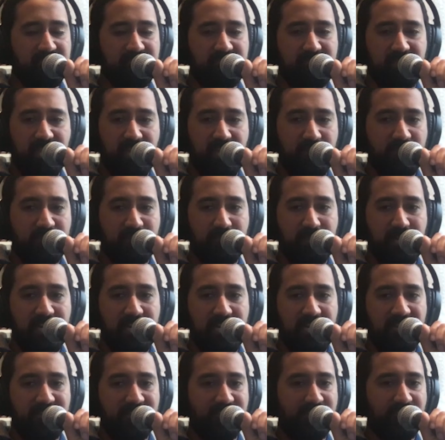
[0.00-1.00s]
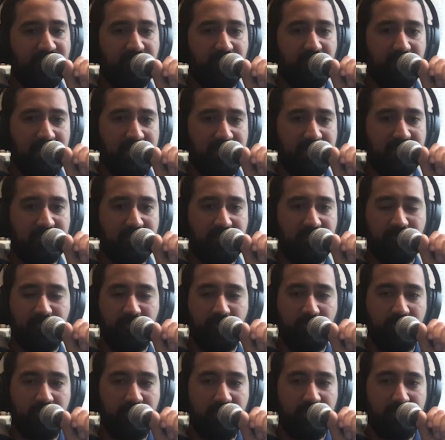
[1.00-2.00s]
that was my life for like three,
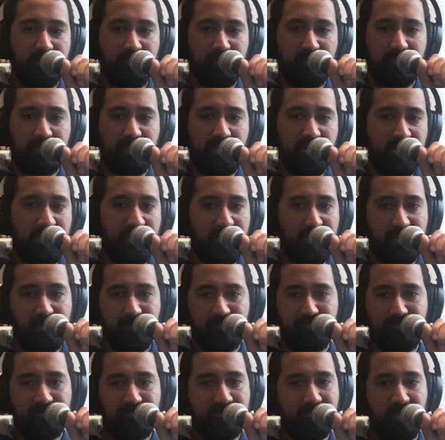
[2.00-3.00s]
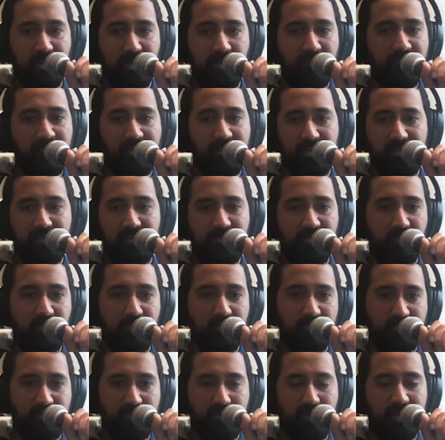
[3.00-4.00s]
four years. And I loved it. You know, it
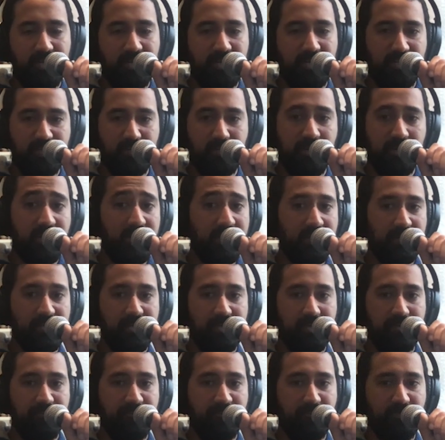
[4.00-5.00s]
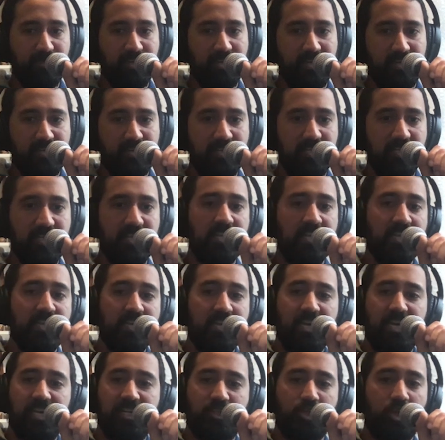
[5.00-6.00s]
was quite an inspiring time for me, actually.
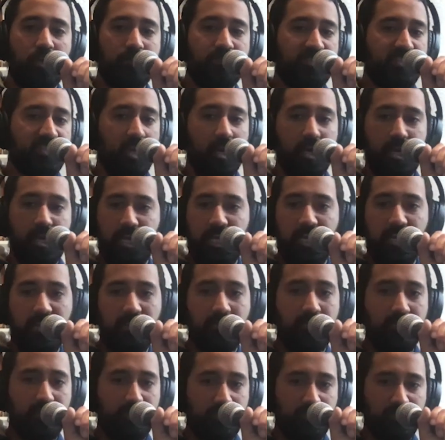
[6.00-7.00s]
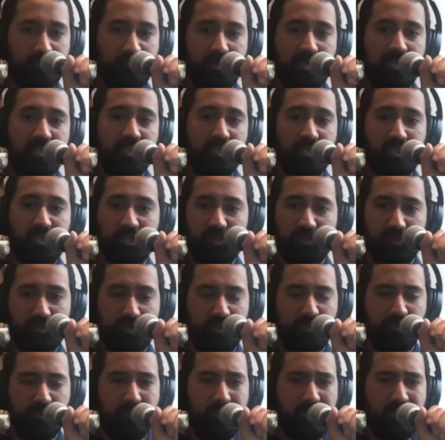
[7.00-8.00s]
I stopped studying because my teachers were
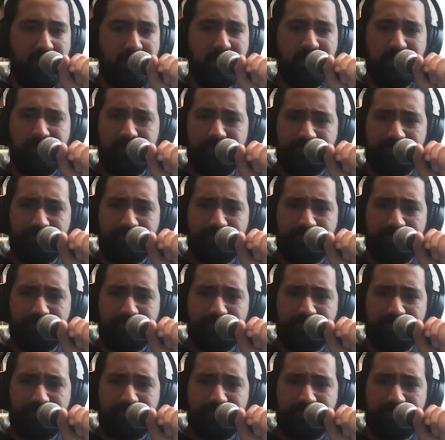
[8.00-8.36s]
so bad.